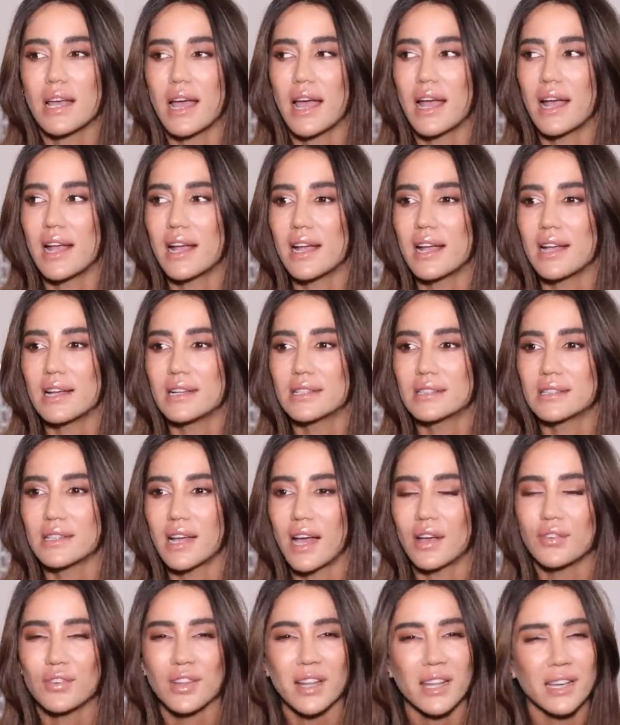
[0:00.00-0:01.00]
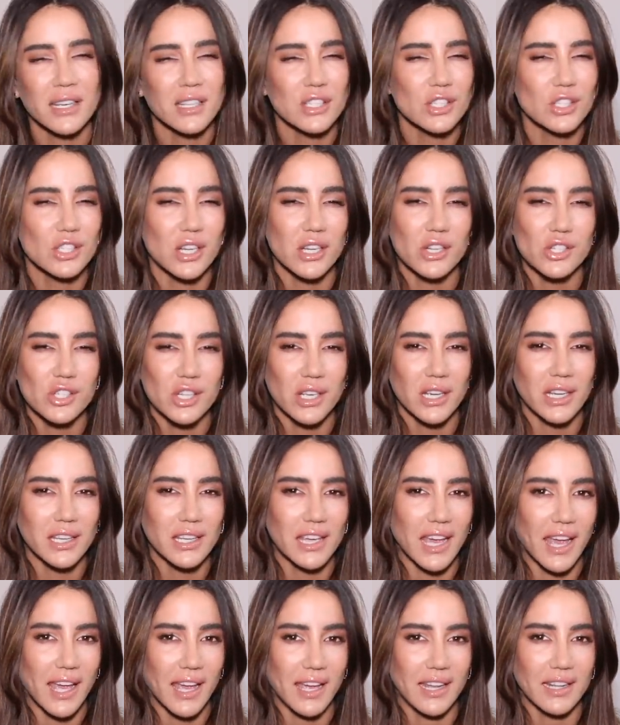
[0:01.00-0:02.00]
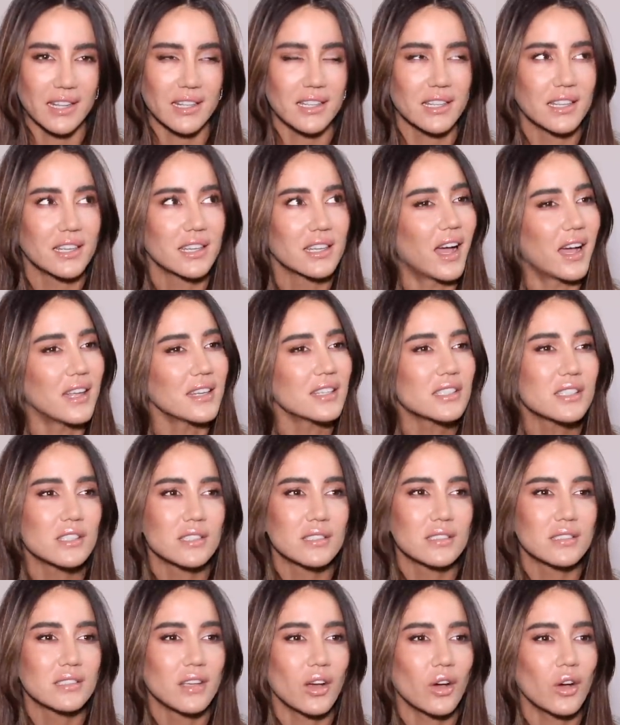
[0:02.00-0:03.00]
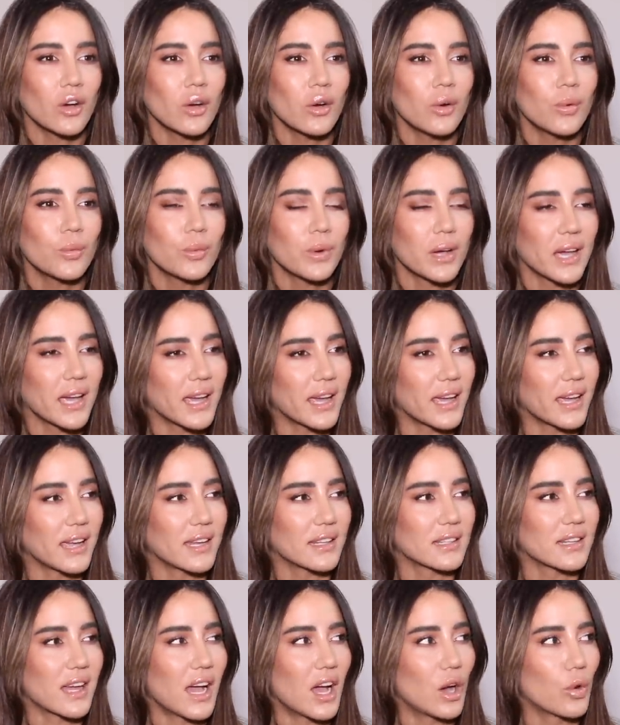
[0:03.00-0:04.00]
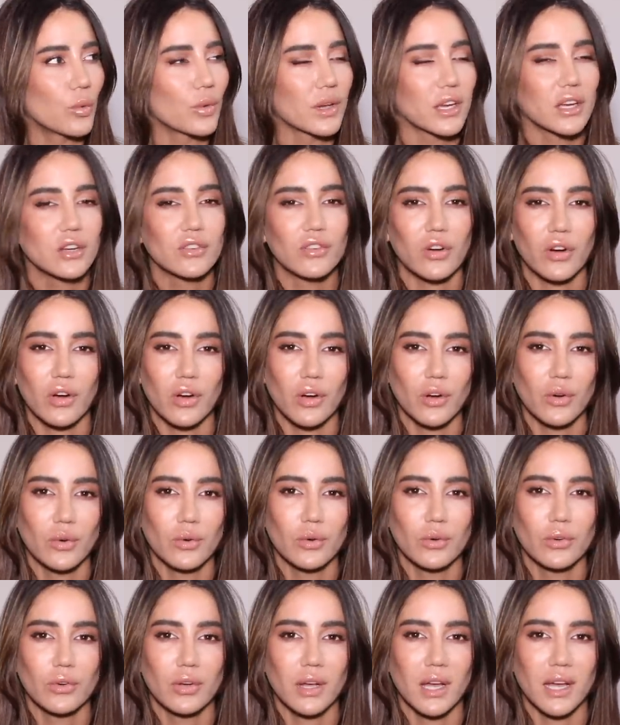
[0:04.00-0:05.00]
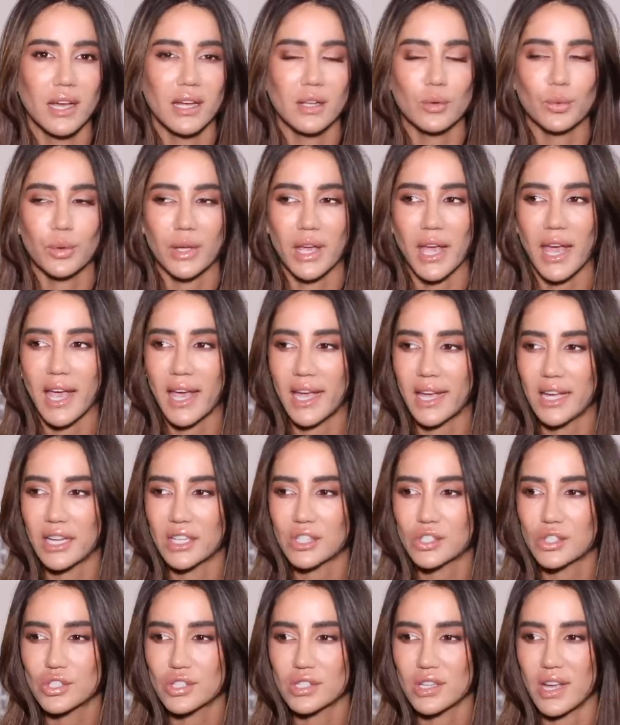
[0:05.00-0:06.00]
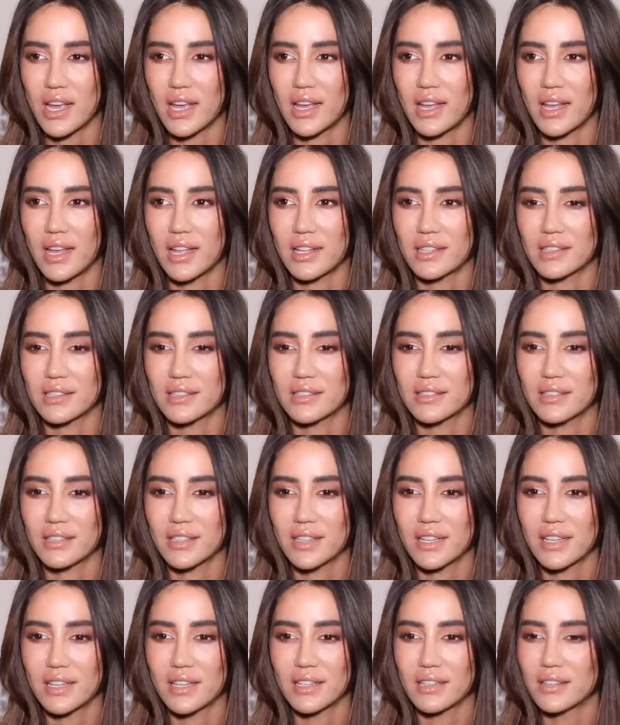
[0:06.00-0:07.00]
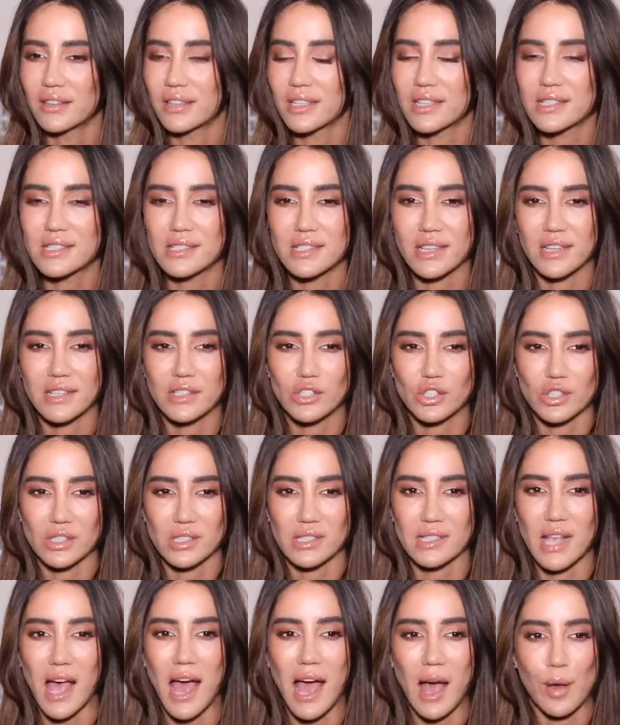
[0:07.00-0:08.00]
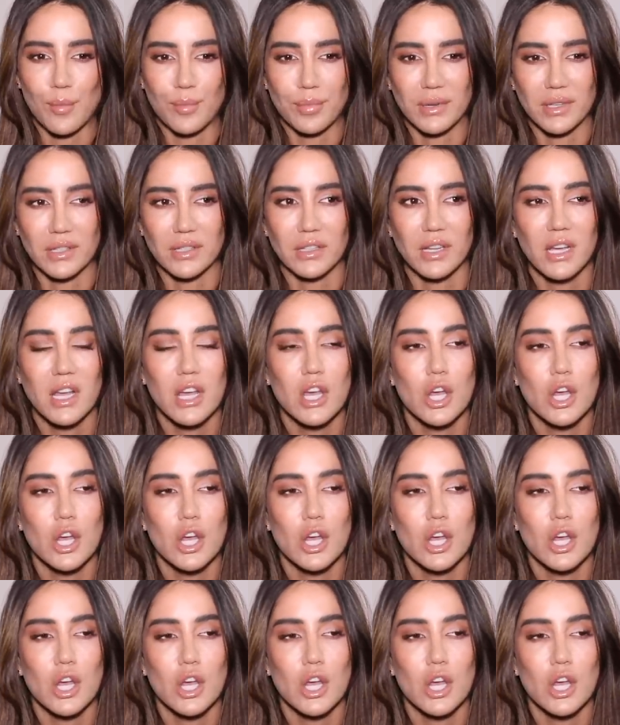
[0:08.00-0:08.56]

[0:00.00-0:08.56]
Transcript: And I feel like it's changing again. And it's so weird how we grow and we age and these things just happen.